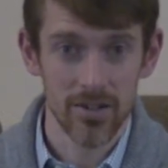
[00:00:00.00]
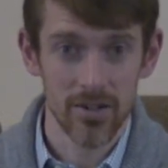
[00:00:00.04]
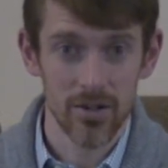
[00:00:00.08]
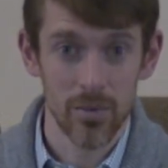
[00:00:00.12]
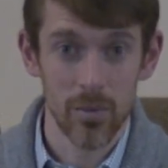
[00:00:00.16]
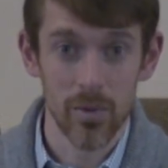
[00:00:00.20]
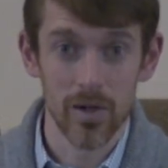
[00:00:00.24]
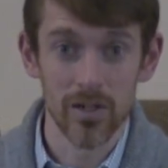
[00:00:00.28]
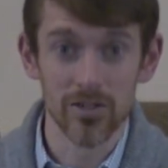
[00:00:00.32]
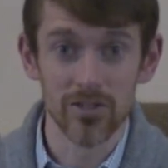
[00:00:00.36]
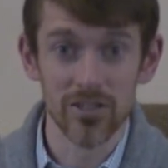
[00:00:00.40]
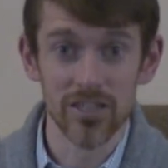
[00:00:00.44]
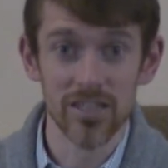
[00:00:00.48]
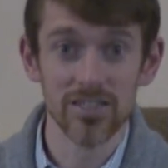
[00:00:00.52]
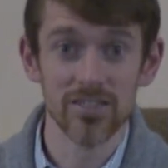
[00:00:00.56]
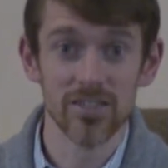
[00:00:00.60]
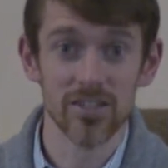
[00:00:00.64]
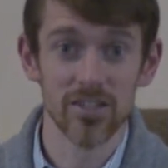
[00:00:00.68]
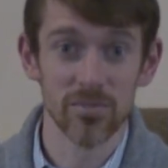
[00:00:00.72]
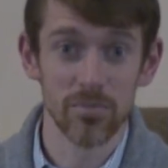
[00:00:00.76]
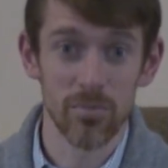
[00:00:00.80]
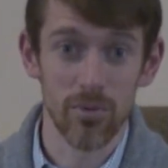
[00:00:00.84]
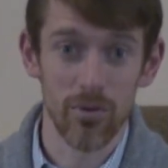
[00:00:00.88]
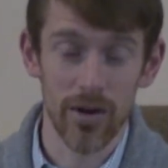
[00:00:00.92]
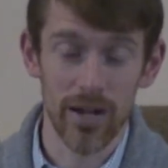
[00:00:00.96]
where
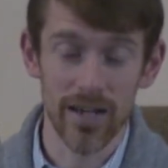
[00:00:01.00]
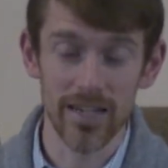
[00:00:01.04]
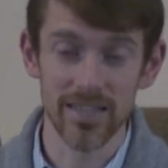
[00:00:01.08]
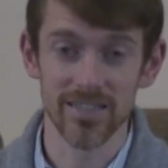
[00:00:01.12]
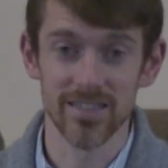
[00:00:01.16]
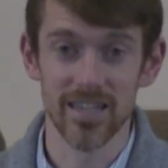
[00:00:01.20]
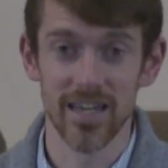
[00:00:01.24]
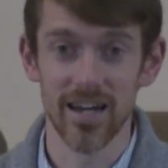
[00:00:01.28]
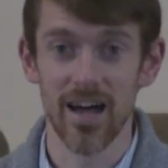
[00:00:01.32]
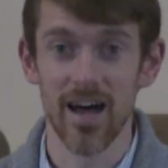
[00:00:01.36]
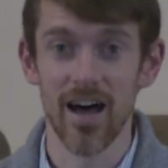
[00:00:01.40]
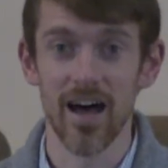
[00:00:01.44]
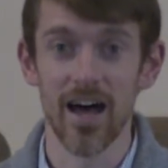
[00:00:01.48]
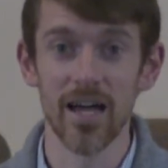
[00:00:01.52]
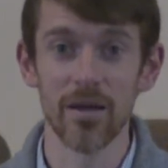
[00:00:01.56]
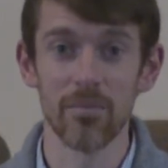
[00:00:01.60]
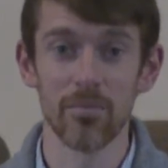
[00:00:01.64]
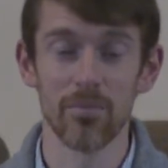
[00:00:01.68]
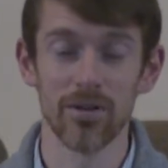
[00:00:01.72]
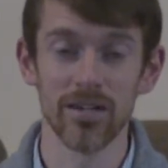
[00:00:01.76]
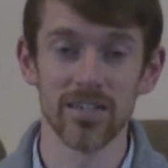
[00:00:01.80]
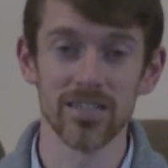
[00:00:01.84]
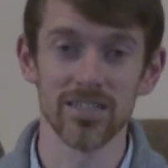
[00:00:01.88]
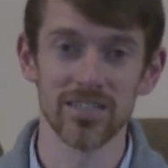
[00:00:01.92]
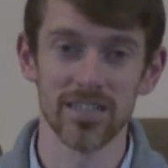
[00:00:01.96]
Jesus prays that high
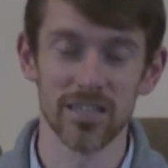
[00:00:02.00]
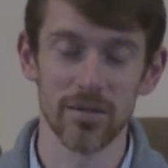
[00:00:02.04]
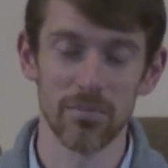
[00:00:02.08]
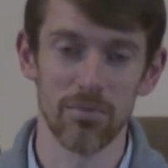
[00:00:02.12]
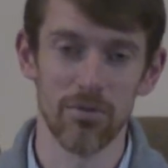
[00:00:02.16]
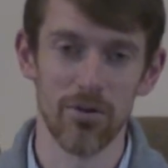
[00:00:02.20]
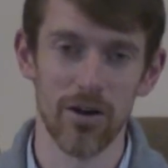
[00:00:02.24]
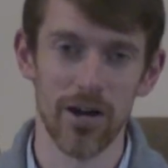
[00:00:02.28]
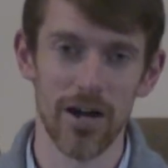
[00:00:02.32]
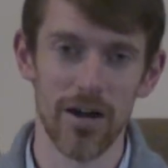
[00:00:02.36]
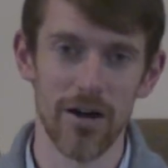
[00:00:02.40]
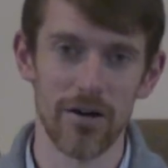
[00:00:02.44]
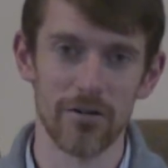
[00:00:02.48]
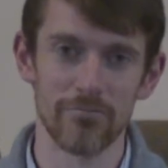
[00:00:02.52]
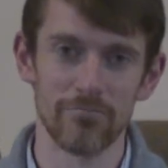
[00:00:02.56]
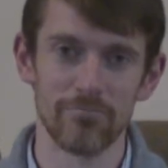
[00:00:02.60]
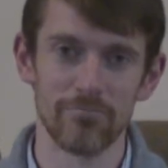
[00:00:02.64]
priestly prayer.